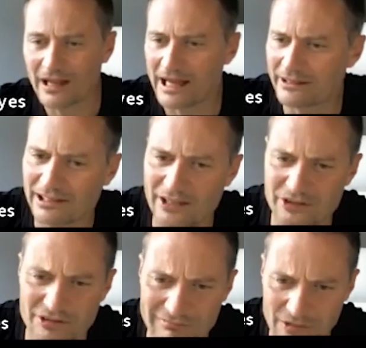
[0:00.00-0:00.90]

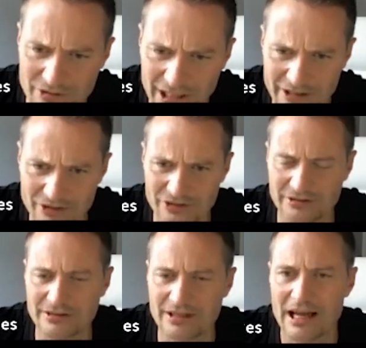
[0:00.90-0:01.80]
Angulation,
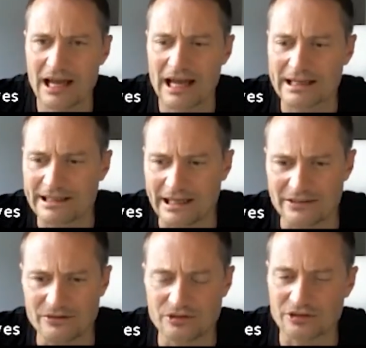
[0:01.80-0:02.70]
rotation.
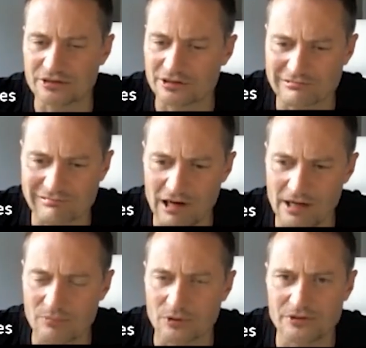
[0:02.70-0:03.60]
Again, you just
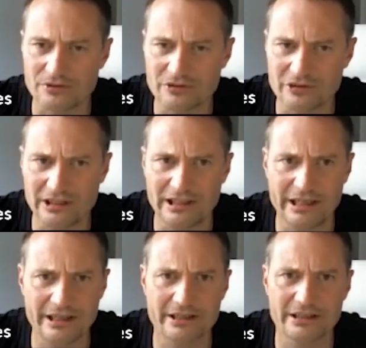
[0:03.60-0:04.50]
describe what you see
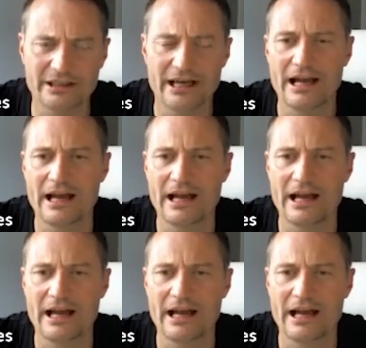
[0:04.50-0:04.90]
here.